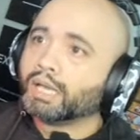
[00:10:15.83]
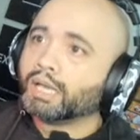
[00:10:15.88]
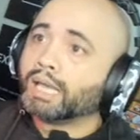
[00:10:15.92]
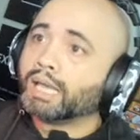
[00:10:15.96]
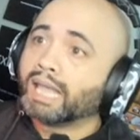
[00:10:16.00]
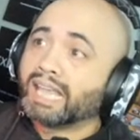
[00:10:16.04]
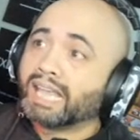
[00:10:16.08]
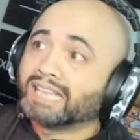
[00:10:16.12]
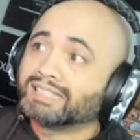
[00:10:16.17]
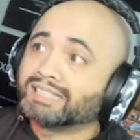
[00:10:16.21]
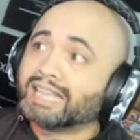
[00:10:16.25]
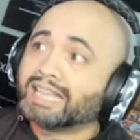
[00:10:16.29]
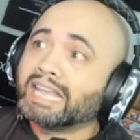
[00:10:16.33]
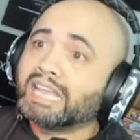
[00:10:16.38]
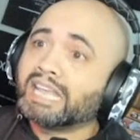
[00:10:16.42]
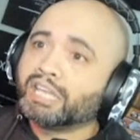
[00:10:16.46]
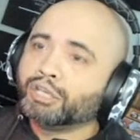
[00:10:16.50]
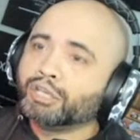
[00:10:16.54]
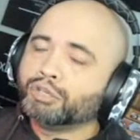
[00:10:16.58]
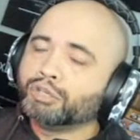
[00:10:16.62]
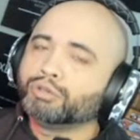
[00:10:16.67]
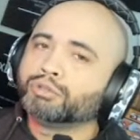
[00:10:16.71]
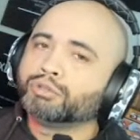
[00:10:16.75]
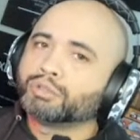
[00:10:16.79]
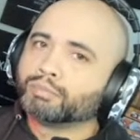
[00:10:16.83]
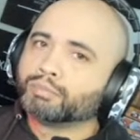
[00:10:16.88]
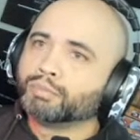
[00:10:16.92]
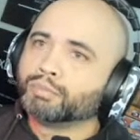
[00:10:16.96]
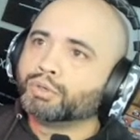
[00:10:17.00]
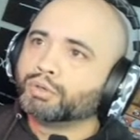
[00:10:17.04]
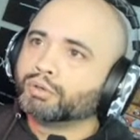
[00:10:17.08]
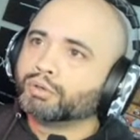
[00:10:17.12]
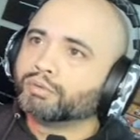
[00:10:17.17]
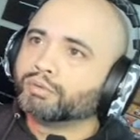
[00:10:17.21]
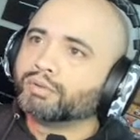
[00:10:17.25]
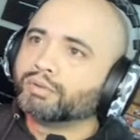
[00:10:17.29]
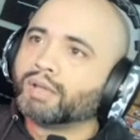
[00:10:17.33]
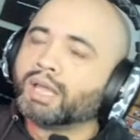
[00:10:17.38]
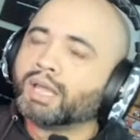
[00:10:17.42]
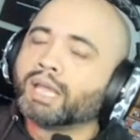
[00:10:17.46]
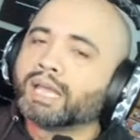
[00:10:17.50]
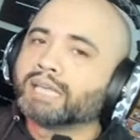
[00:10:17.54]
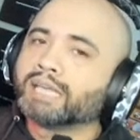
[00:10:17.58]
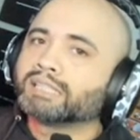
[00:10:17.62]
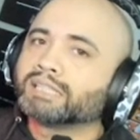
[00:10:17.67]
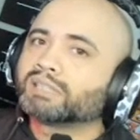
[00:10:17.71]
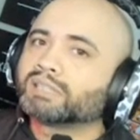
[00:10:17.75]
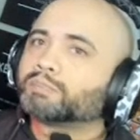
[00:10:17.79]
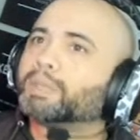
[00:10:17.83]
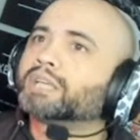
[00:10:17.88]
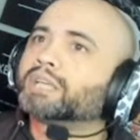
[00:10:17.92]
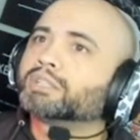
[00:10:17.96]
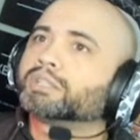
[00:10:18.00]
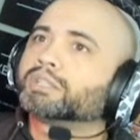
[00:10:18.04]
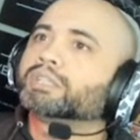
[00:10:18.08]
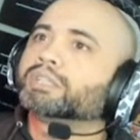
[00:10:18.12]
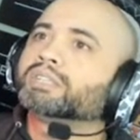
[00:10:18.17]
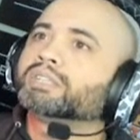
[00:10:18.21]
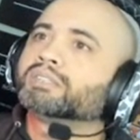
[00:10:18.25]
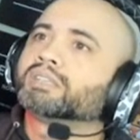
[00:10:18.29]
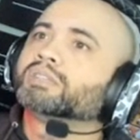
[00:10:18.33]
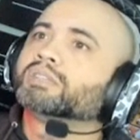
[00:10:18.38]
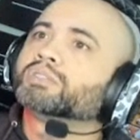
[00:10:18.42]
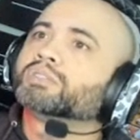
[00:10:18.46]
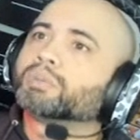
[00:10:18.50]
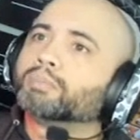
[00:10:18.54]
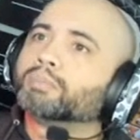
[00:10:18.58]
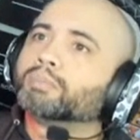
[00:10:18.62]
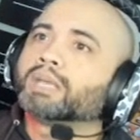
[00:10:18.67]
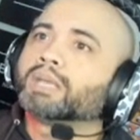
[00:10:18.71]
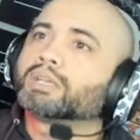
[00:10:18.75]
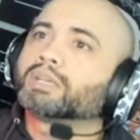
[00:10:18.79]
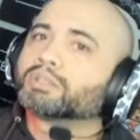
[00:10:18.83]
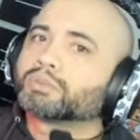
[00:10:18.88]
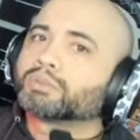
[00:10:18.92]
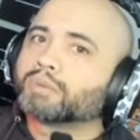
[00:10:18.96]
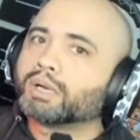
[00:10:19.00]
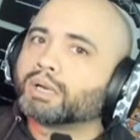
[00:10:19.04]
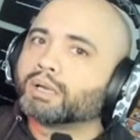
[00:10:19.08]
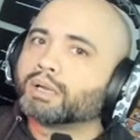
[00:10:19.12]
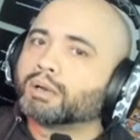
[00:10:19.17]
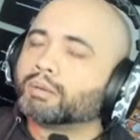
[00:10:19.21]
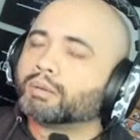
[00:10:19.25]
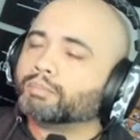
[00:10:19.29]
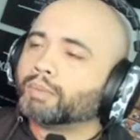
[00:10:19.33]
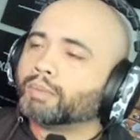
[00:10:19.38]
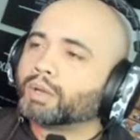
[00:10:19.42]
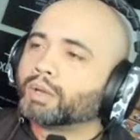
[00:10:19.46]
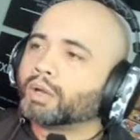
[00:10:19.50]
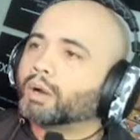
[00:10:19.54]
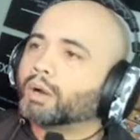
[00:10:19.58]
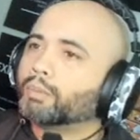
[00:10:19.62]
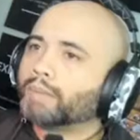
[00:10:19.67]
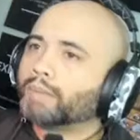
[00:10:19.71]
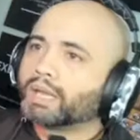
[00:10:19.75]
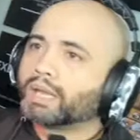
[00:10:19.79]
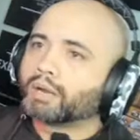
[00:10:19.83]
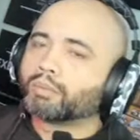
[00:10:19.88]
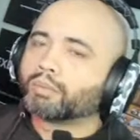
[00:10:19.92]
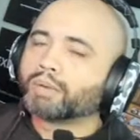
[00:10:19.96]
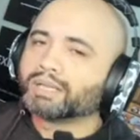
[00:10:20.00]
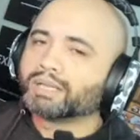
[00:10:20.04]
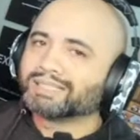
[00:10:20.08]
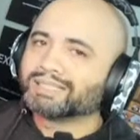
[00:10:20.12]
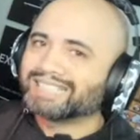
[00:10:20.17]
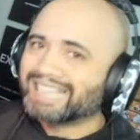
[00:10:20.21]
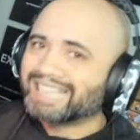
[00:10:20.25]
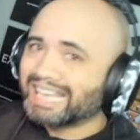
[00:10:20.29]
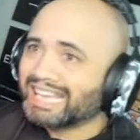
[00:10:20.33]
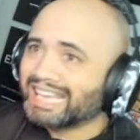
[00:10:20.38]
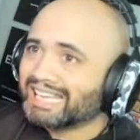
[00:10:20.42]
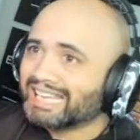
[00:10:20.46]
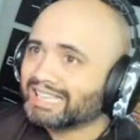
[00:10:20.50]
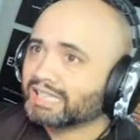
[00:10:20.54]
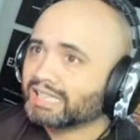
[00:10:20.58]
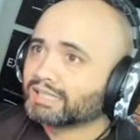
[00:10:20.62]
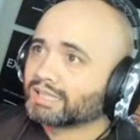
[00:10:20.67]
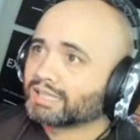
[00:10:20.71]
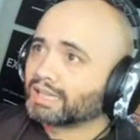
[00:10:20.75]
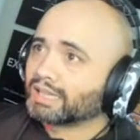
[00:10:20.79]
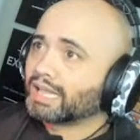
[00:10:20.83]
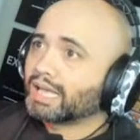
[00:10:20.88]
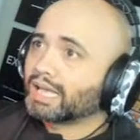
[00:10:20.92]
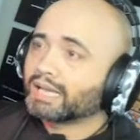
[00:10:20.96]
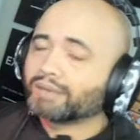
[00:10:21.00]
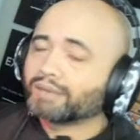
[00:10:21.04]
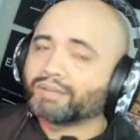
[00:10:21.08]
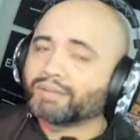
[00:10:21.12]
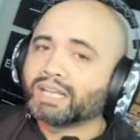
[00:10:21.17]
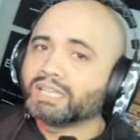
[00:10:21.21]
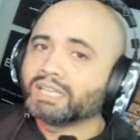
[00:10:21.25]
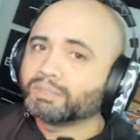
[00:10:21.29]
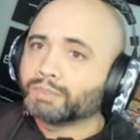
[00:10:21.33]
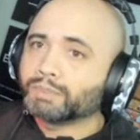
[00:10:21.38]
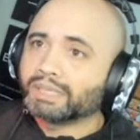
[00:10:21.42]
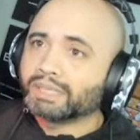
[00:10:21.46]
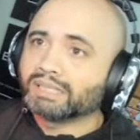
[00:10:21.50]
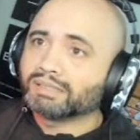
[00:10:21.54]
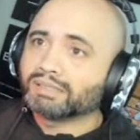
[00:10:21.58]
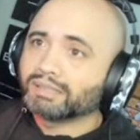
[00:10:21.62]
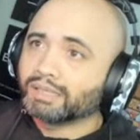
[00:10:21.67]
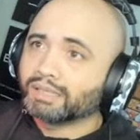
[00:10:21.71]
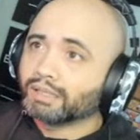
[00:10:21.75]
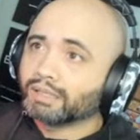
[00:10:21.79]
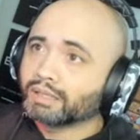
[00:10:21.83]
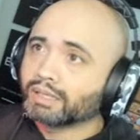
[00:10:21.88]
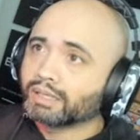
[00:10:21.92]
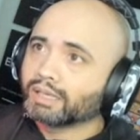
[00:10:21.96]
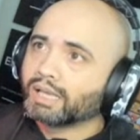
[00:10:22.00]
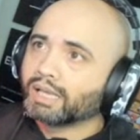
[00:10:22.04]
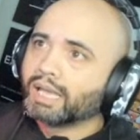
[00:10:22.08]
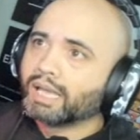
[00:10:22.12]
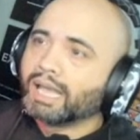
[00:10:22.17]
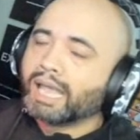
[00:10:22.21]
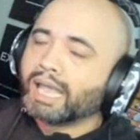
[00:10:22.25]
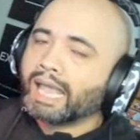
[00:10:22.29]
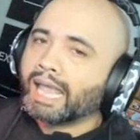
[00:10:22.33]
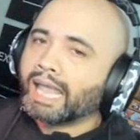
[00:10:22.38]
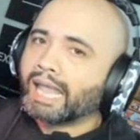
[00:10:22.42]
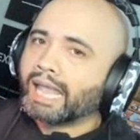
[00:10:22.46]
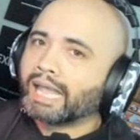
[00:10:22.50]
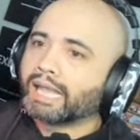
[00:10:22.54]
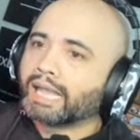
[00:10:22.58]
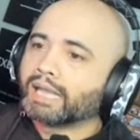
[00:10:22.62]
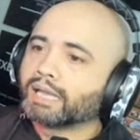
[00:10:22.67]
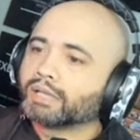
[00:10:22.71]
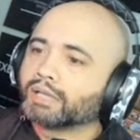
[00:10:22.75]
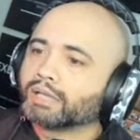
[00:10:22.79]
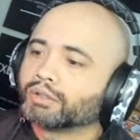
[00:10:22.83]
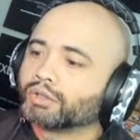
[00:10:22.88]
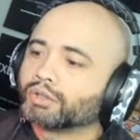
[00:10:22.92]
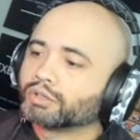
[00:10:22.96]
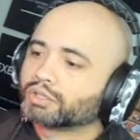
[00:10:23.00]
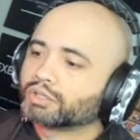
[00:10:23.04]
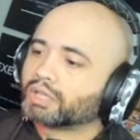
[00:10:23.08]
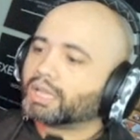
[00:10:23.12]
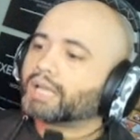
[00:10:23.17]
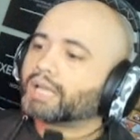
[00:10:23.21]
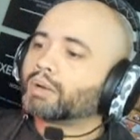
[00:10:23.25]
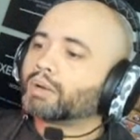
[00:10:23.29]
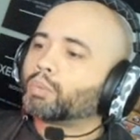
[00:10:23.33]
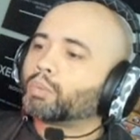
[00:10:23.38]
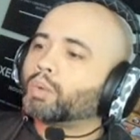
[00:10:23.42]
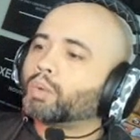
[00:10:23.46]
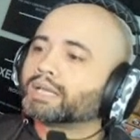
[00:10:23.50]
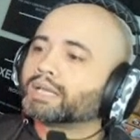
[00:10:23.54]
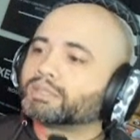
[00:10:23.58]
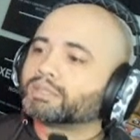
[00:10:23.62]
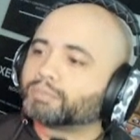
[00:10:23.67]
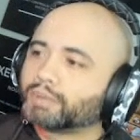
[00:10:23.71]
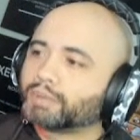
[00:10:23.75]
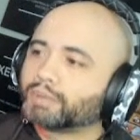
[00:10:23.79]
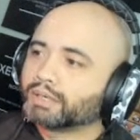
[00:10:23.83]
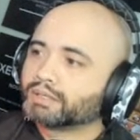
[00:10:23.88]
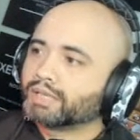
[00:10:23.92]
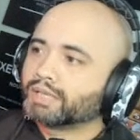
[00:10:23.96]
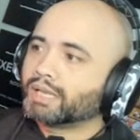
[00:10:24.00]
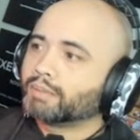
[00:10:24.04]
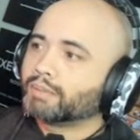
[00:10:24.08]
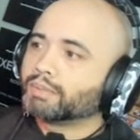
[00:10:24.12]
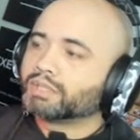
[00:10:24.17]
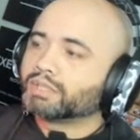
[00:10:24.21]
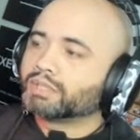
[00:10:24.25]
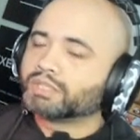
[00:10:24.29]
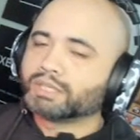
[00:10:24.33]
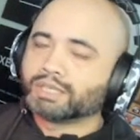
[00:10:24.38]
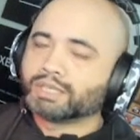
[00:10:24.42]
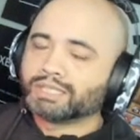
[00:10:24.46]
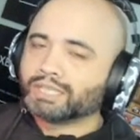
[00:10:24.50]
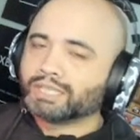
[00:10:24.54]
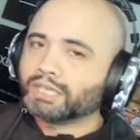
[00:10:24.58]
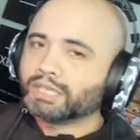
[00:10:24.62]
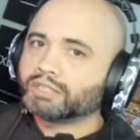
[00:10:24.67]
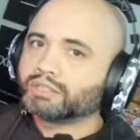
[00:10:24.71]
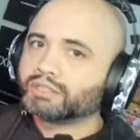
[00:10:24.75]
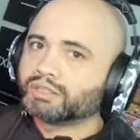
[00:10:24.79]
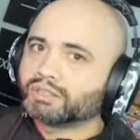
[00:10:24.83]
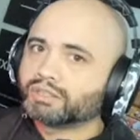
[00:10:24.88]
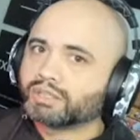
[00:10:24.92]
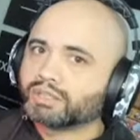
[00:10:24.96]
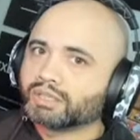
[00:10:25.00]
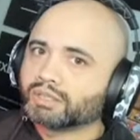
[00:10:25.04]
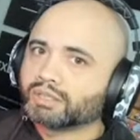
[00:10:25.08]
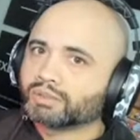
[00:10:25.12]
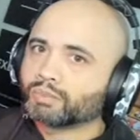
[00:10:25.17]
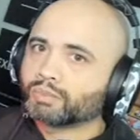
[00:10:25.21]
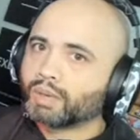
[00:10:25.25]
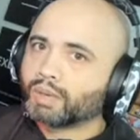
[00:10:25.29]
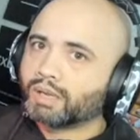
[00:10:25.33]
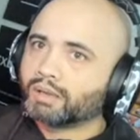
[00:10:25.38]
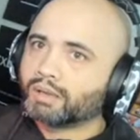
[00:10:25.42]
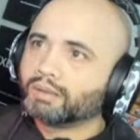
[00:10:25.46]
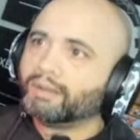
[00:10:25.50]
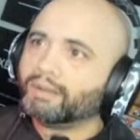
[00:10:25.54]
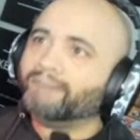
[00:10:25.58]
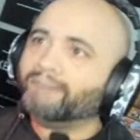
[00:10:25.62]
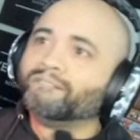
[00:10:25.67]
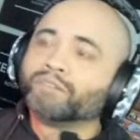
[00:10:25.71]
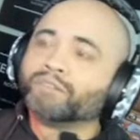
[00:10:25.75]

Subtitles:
is a huge move, especially since Omega Red's kit is a lot of HP stealing, and there's a lot of widespread damage in adjacency as well.